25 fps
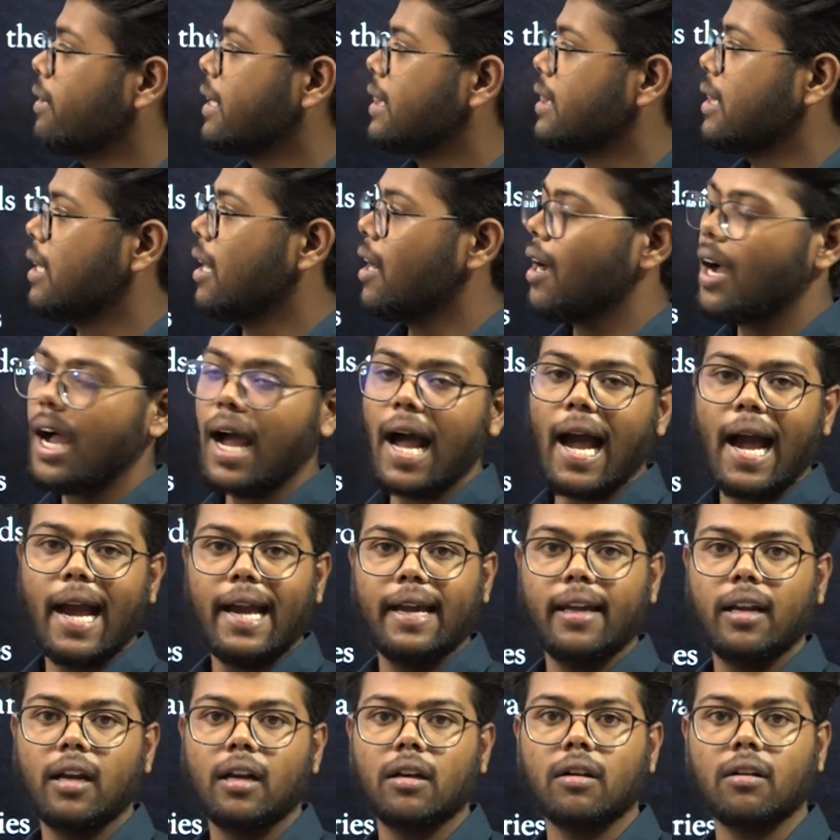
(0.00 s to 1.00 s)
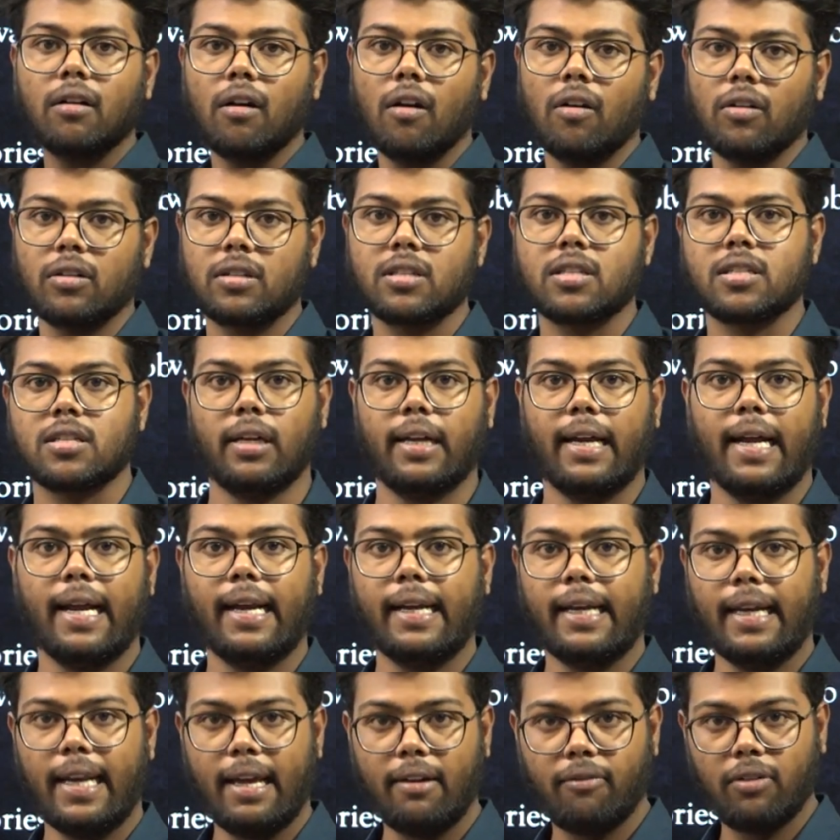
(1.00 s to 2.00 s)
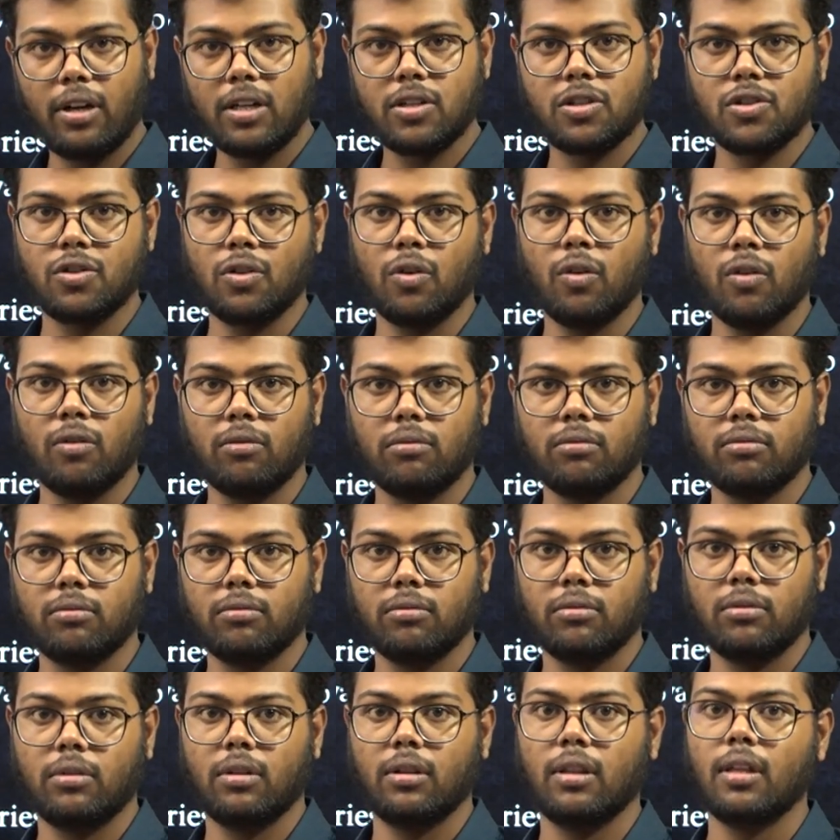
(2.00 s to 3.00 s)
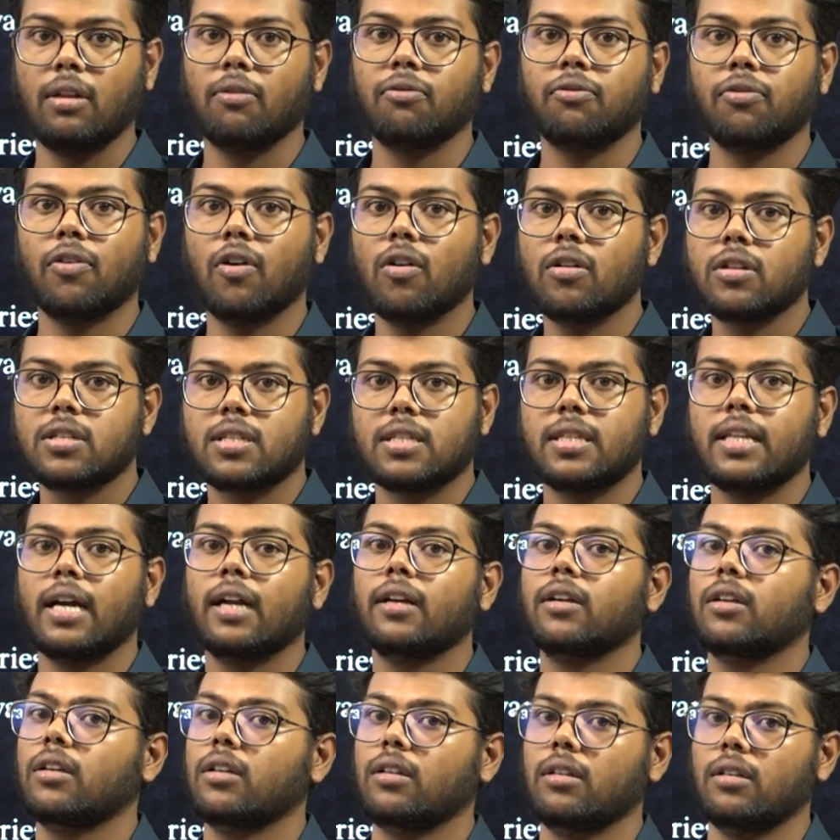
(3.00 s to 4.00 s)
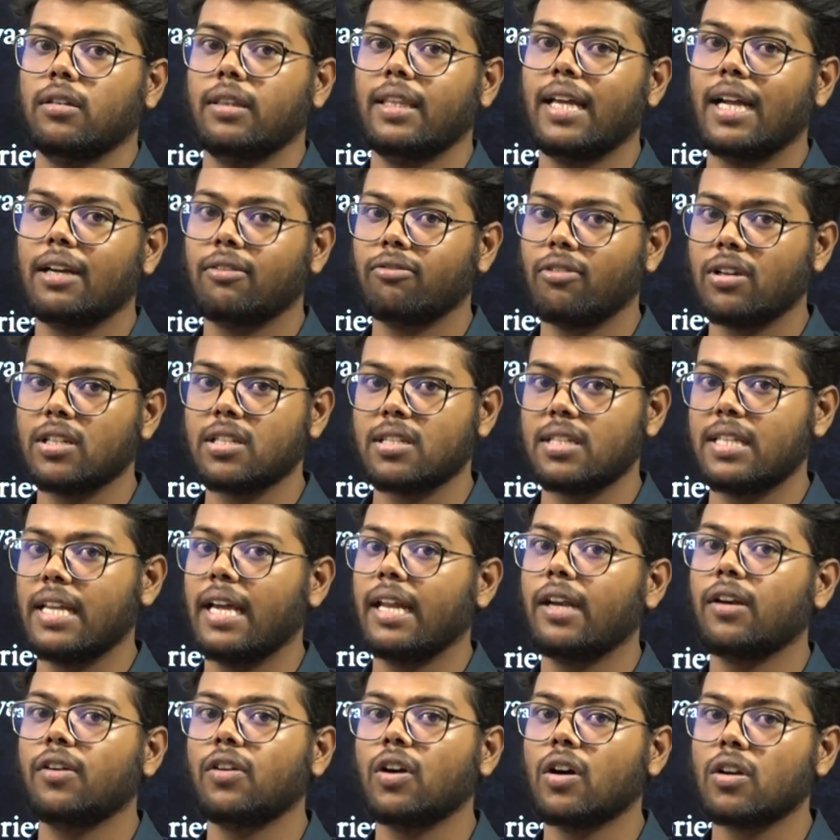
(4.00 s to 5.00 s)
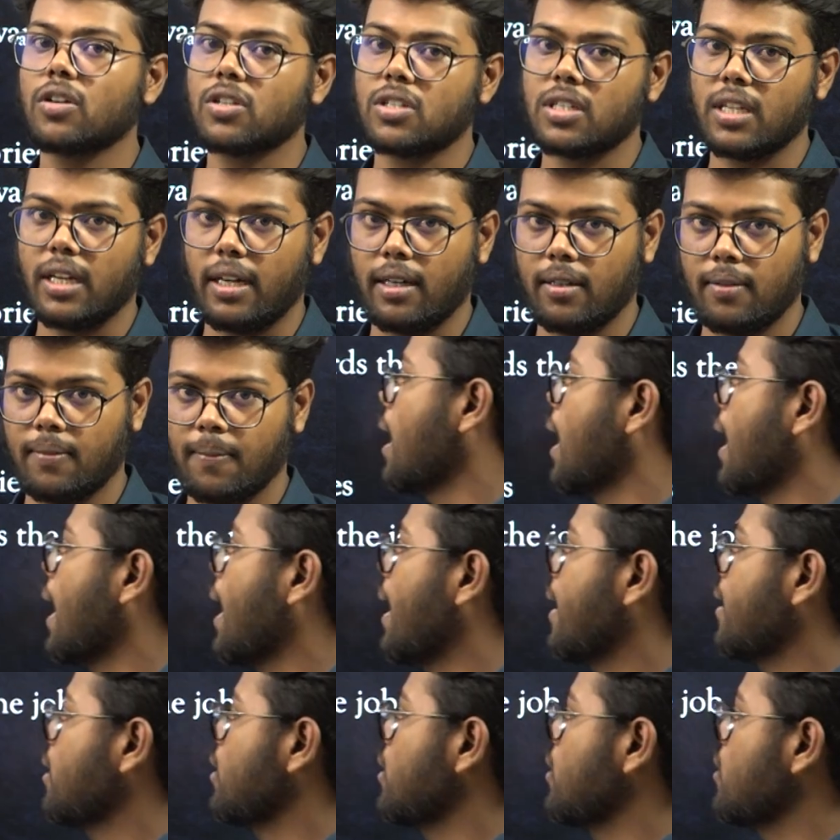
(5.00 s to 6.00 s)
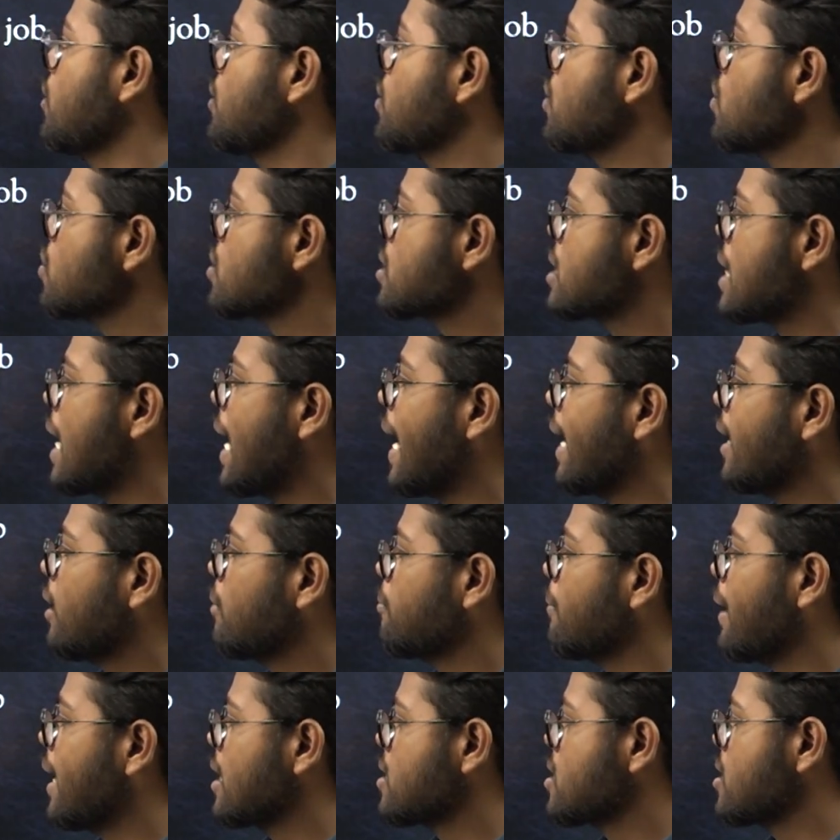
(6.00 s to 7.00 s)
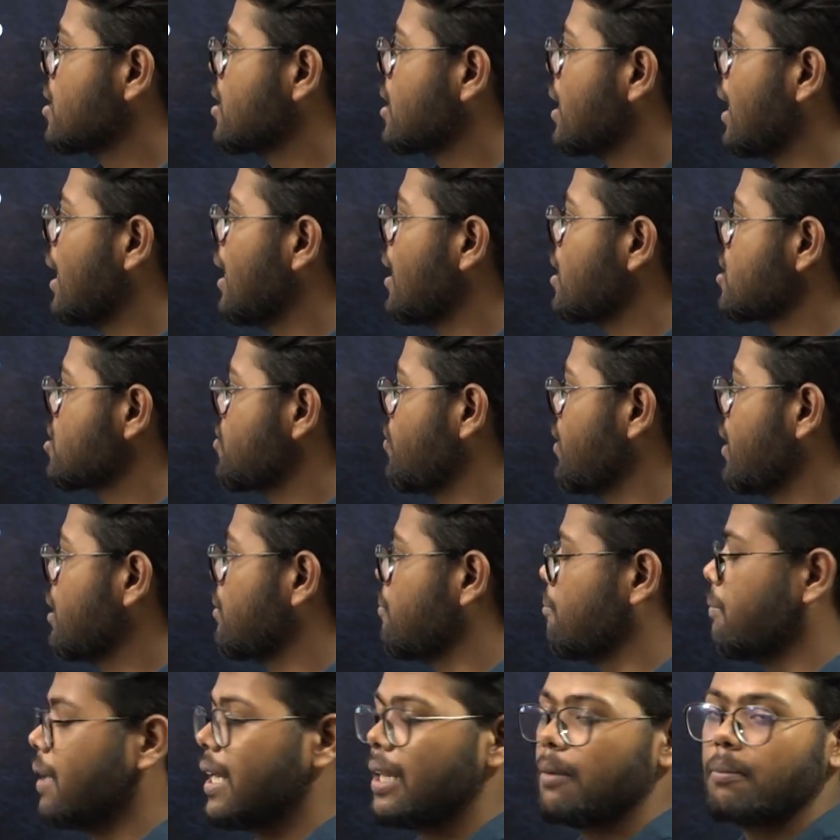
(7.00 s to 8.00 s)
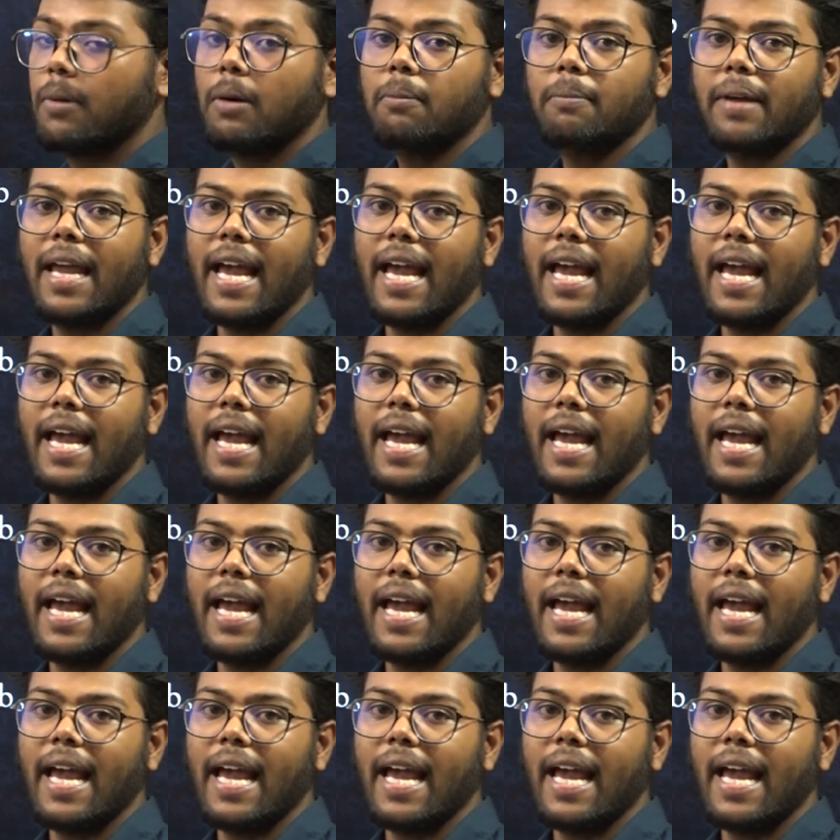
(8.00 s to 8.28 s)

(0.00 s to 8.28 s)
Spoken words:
with the iron cloths and never show the folds that was there in your shirt. And use light matched colors with minimum